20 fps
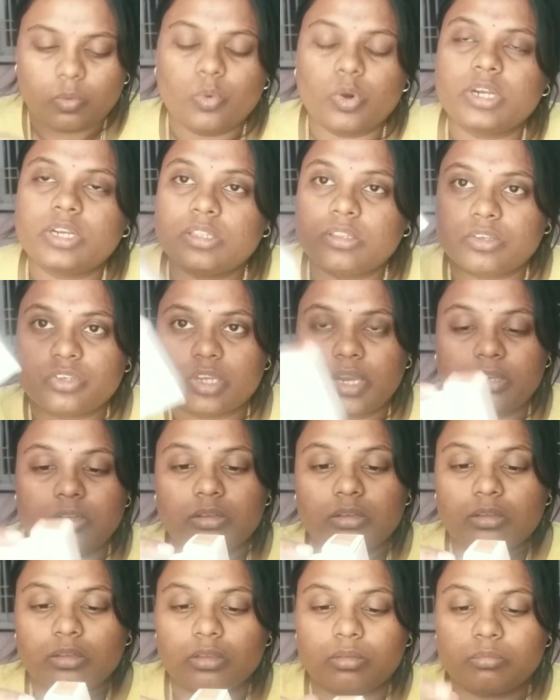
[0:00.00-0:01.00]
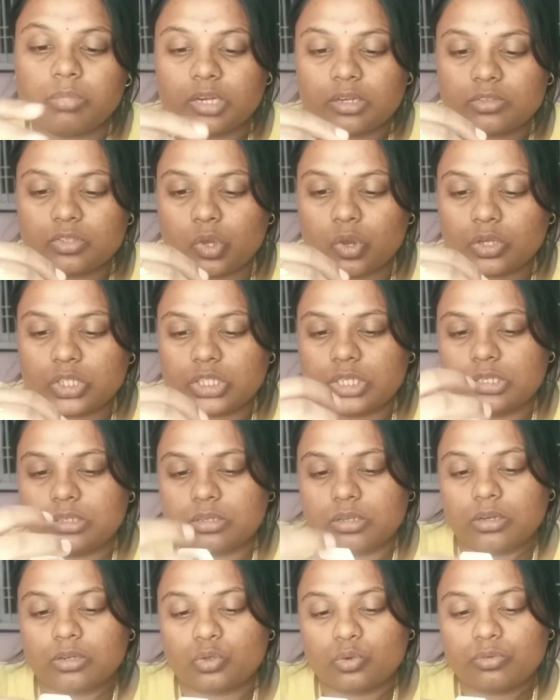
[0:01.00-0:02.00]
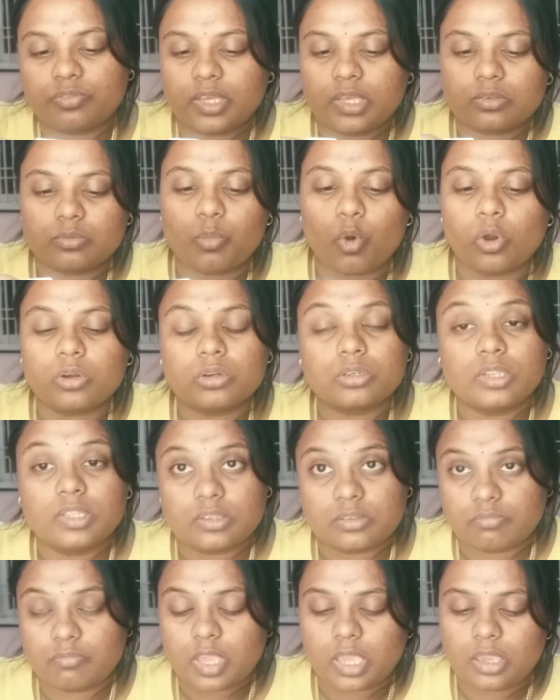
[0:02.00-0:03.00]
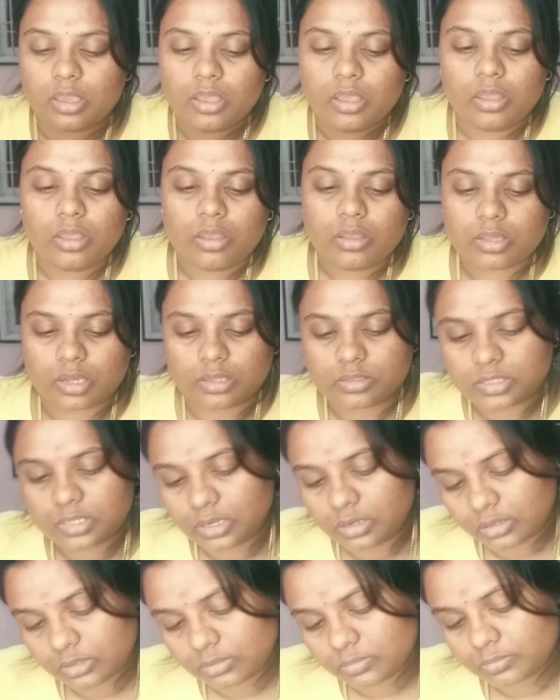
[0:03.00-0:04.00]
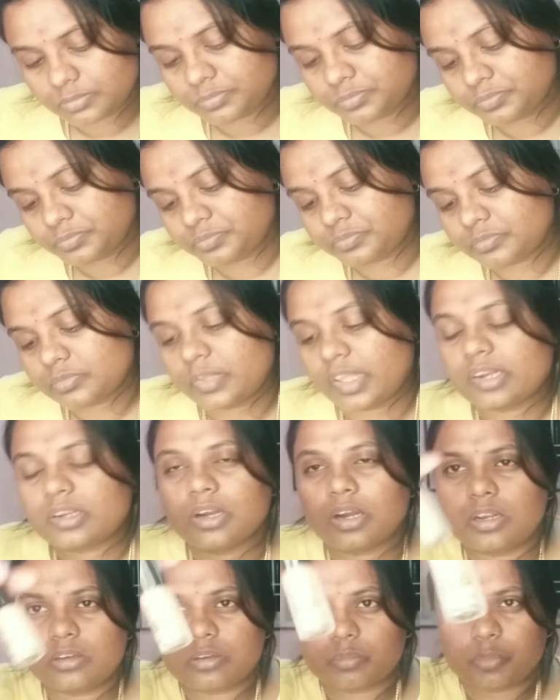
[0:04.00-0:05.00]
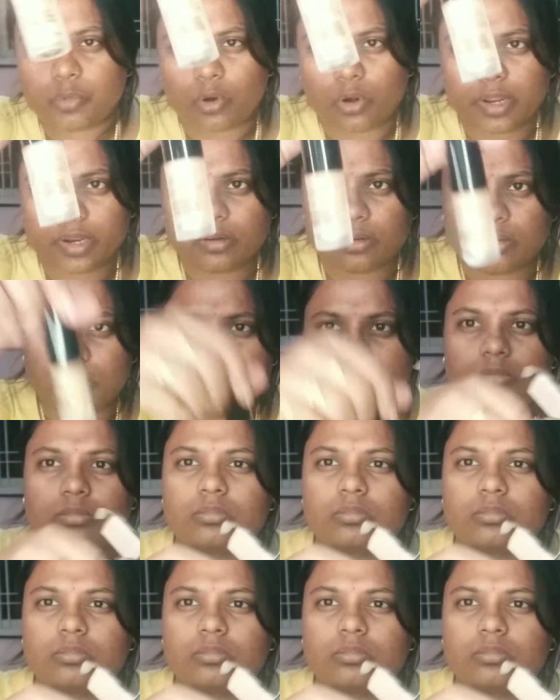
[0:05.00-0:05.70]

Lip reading: One in the shade Butterscotch in Too Faced Born This Way concealer. Their cult product.